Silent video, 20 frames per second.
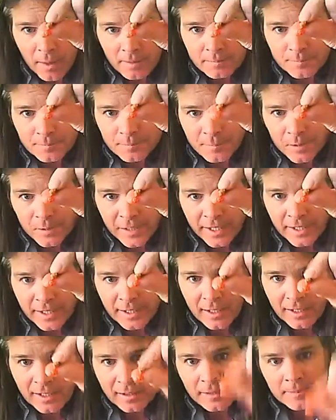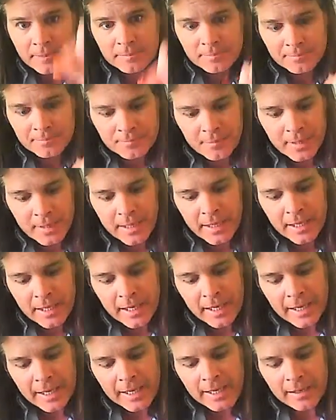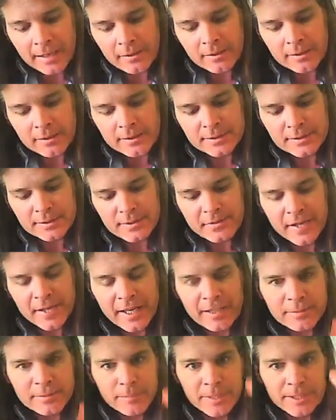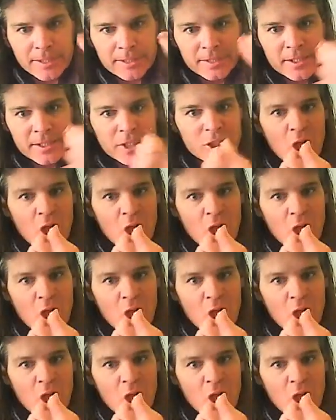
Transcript: red color, and I'll look and see if it has many seeds.